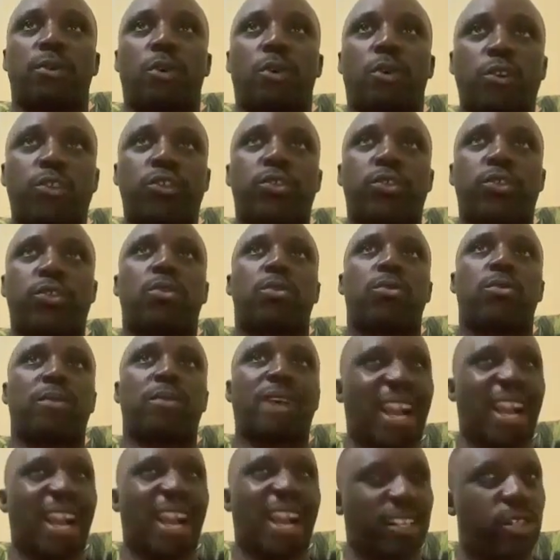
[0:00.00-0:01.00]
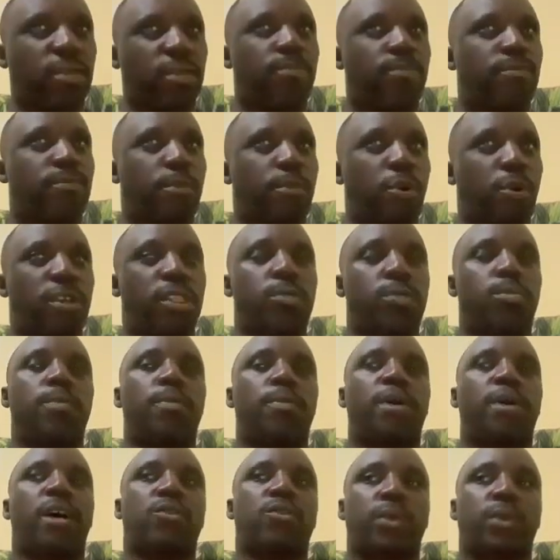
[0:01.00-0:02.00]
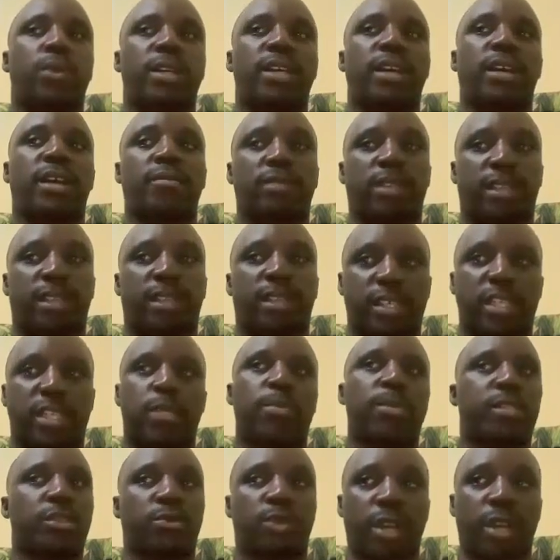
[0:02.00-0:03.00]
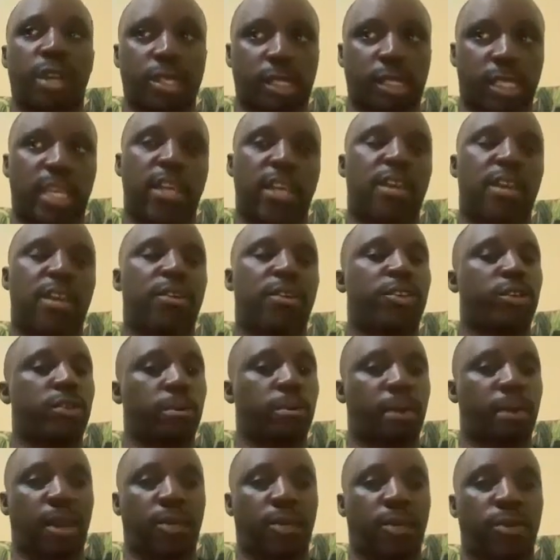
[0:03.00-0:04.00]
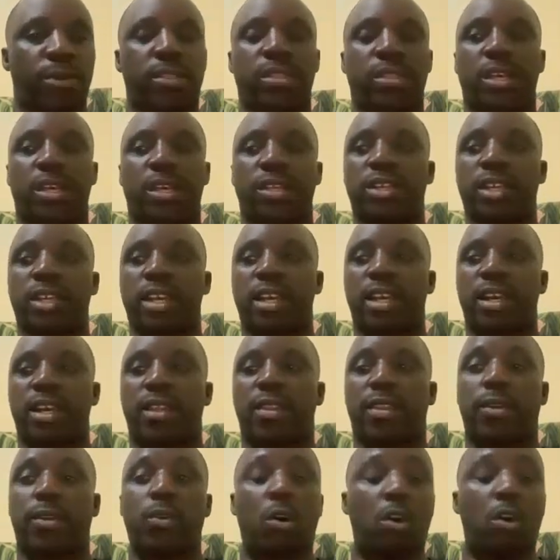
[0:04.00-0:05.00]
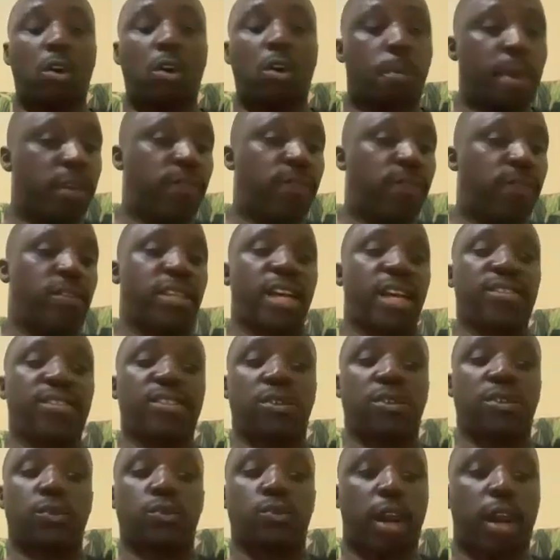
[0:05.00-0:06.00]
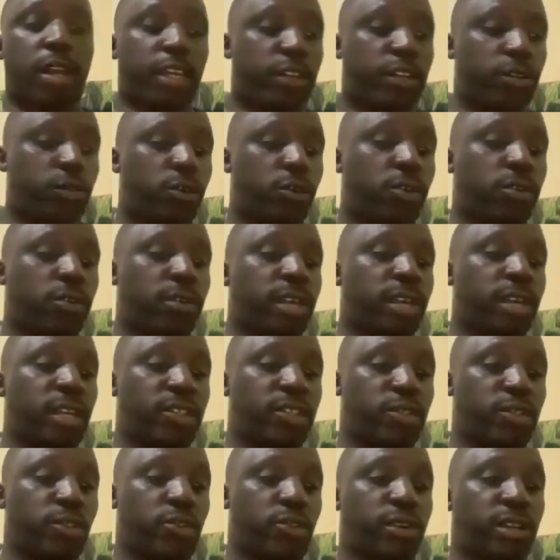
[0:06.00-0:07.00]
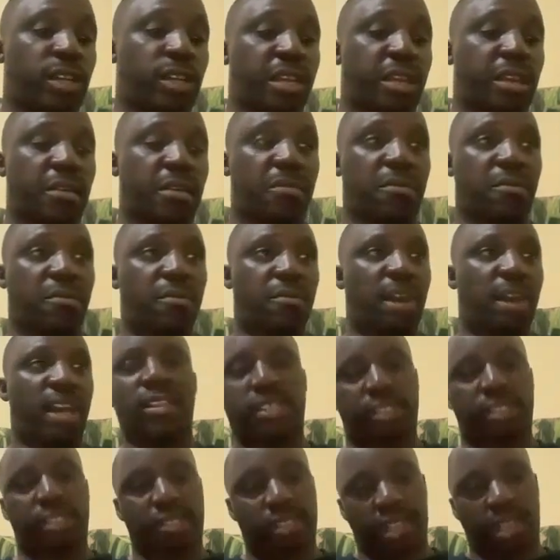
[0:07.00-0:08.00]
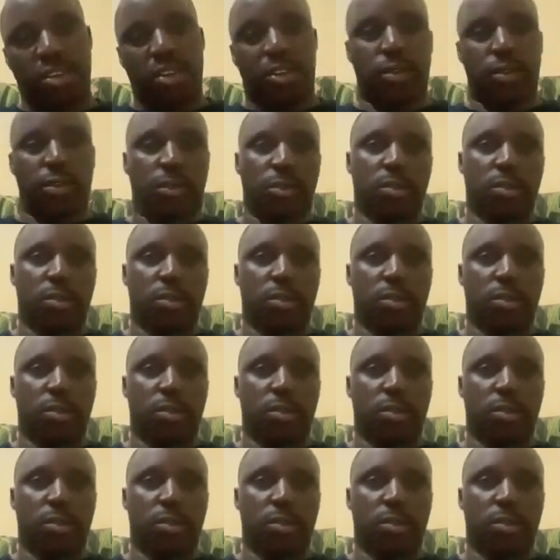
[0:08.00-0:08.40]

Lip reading: also actually points me back to what the sentiments I was hearing during my research, that, oh, Matafoot doesn't work. It's only, and these are,